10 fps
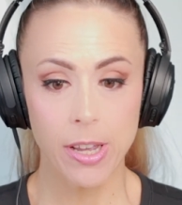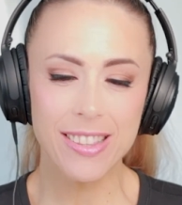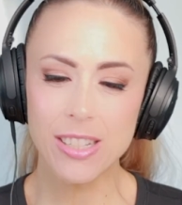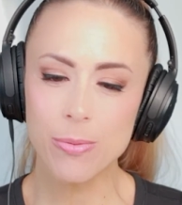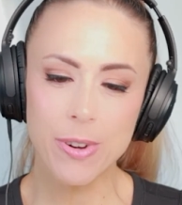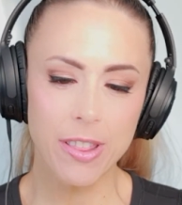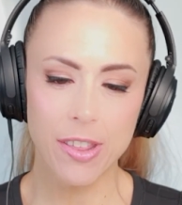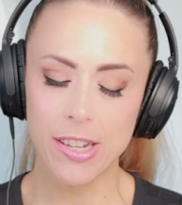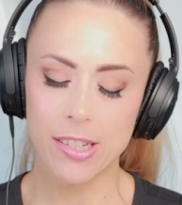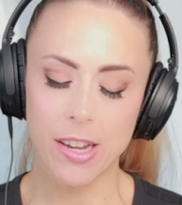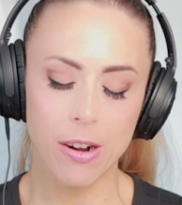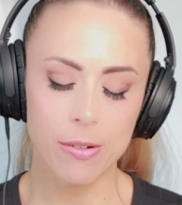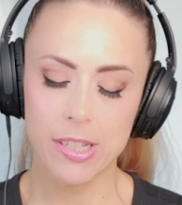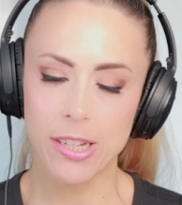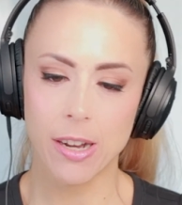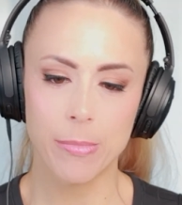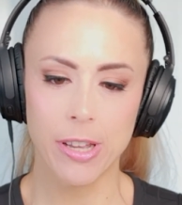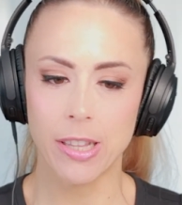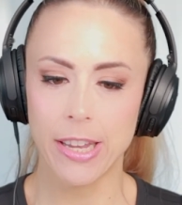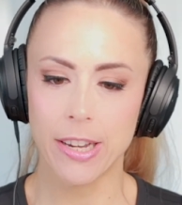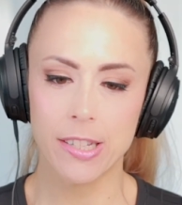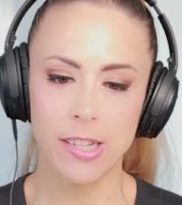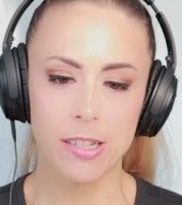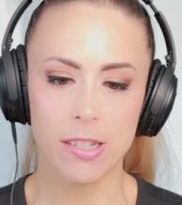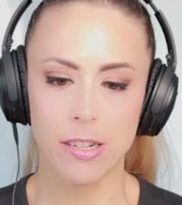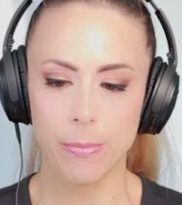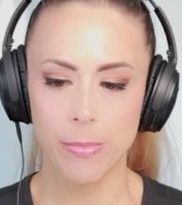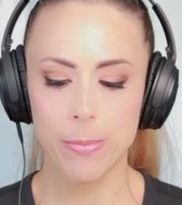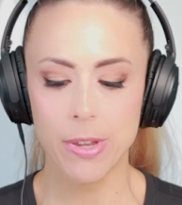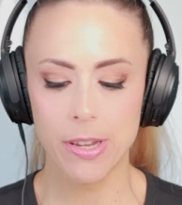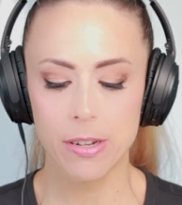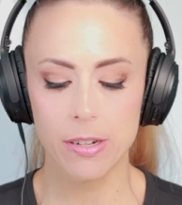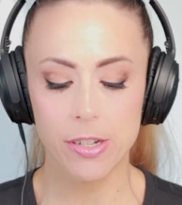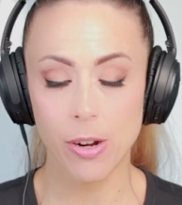That's one of the things I always tell my ladies is, maybe